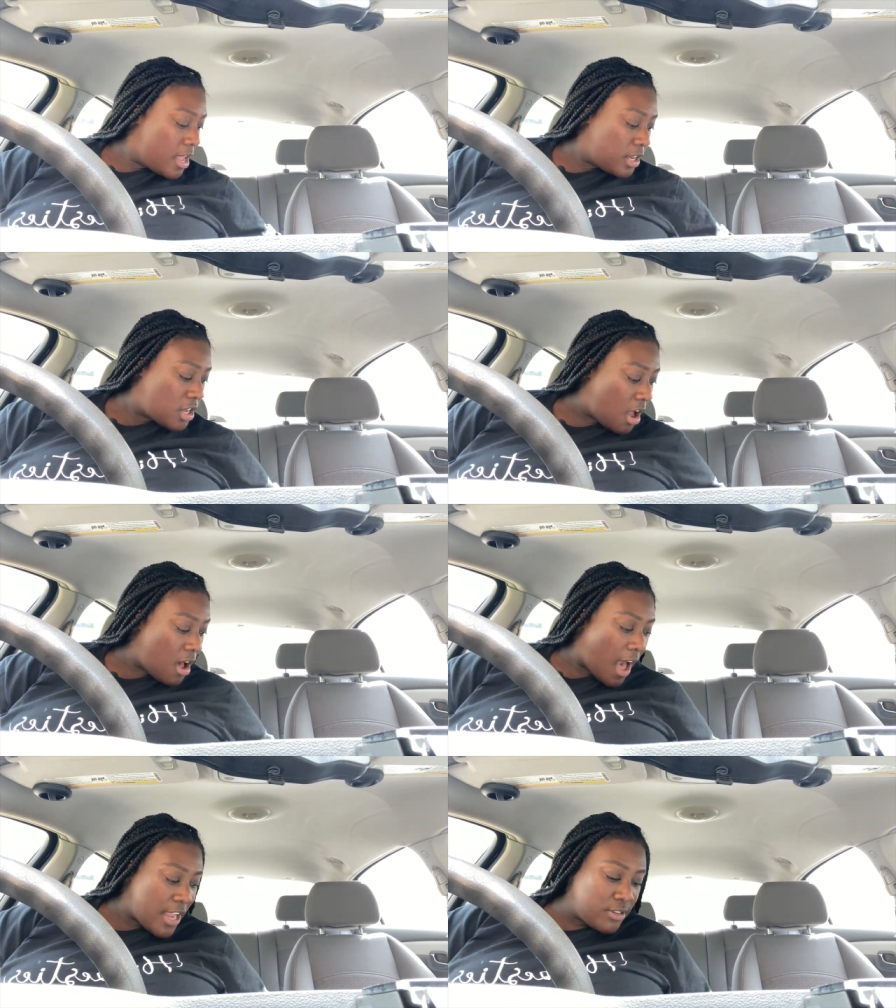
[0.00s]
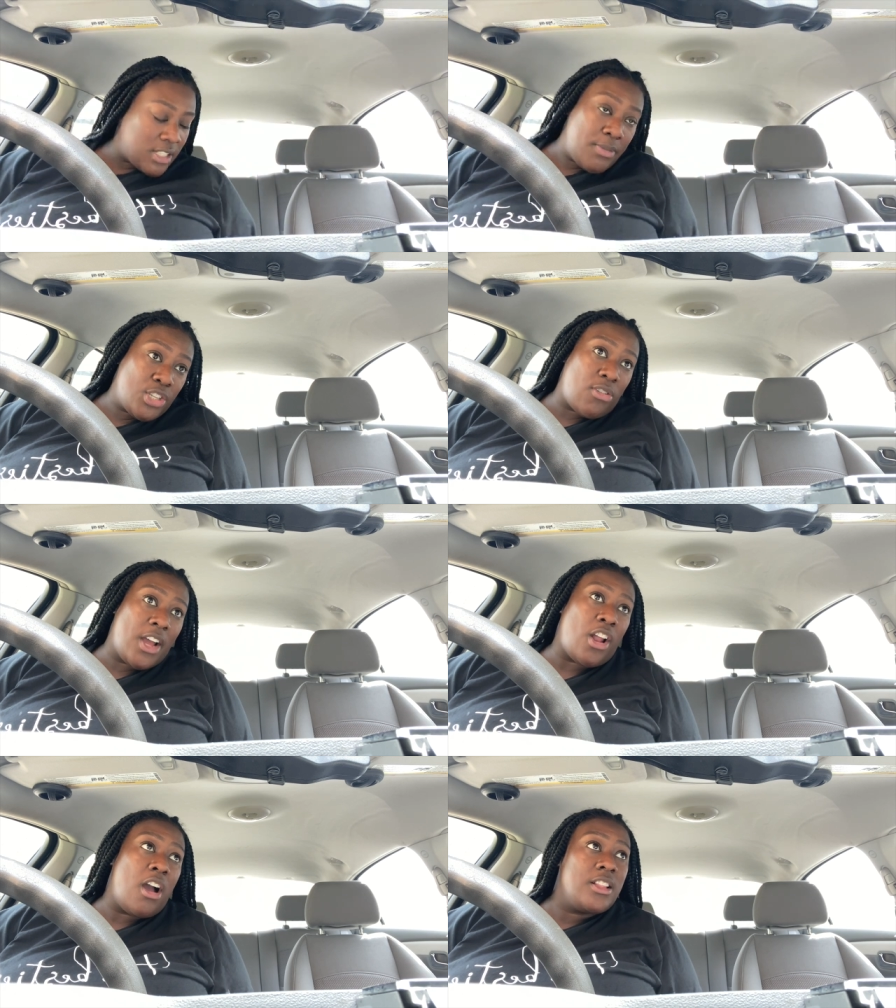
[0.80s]
Y'all, I used to be trying
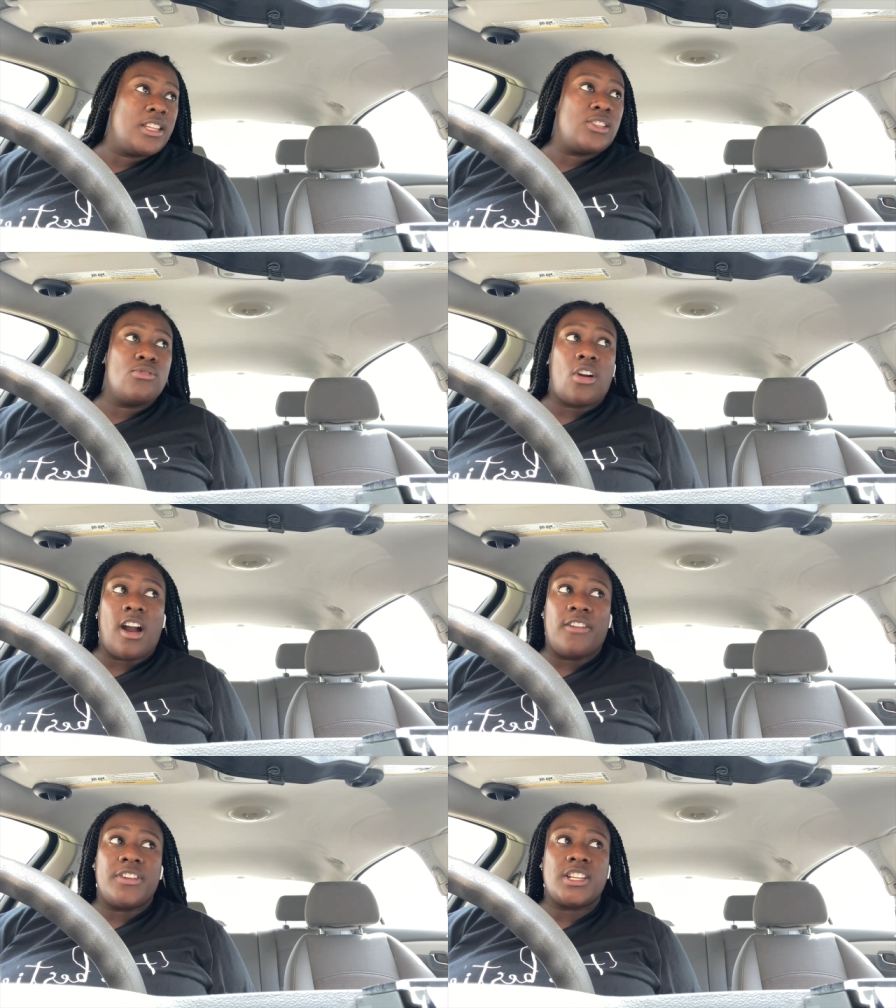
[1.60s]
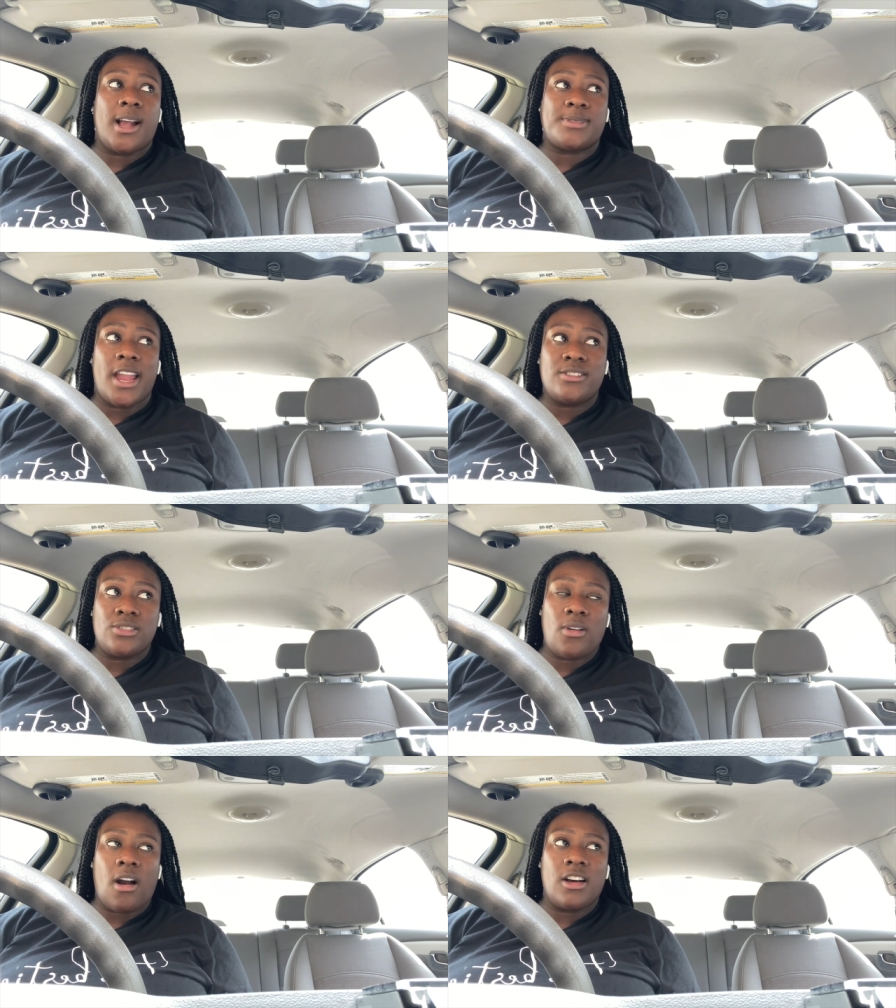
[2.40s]
all these new coffee shops. I used to
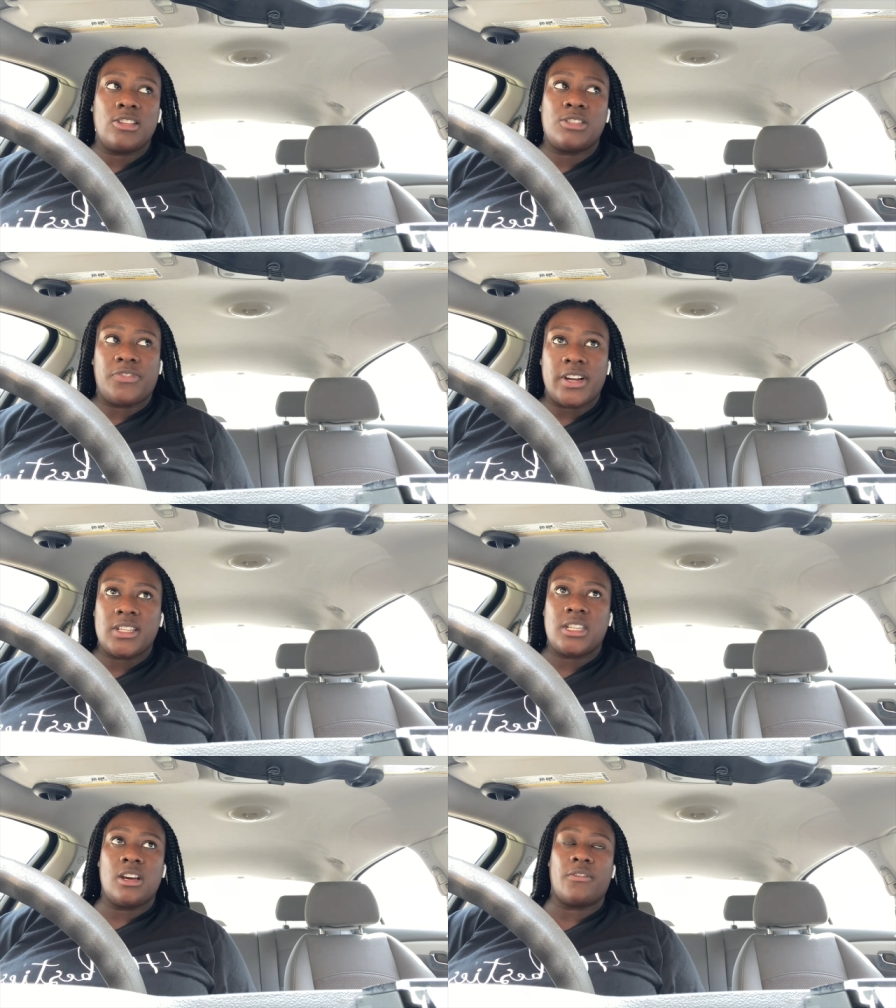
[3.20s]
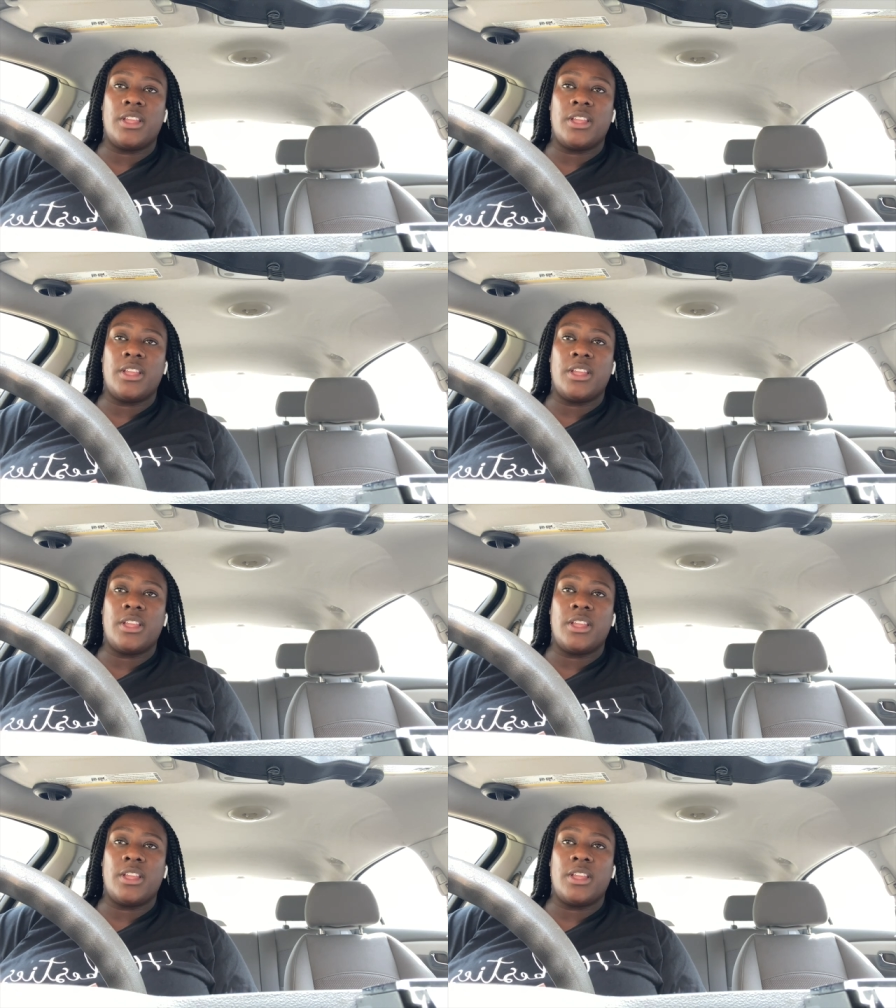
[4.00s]
do all this fun stuff.